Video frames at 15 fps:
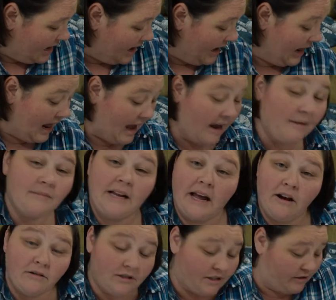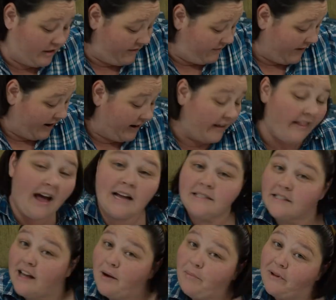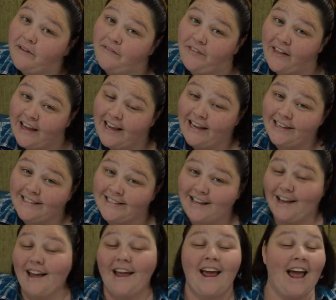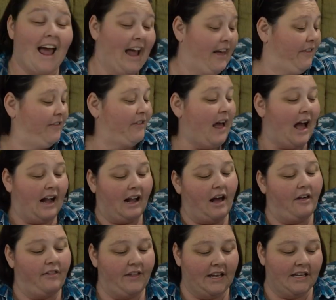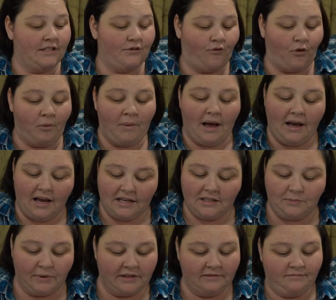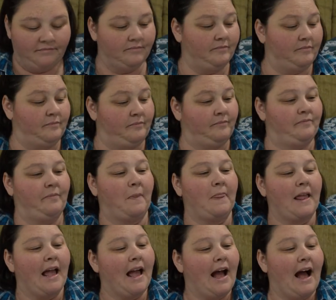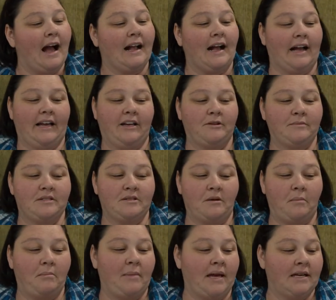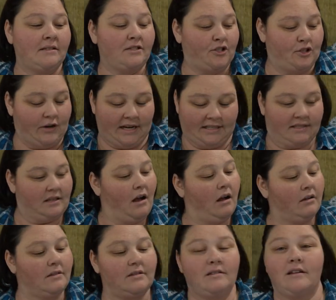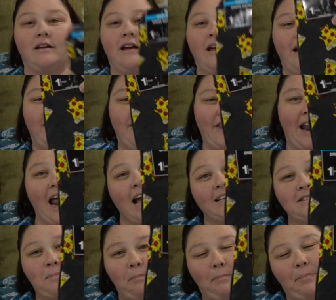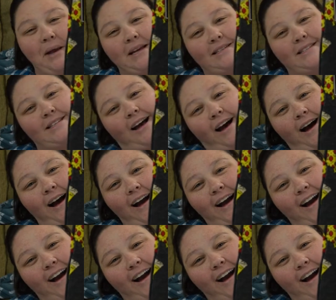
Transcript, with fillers: And I am down to the very last couple of things. And I got these for my husband. I got him some men's dress socks that has pizza.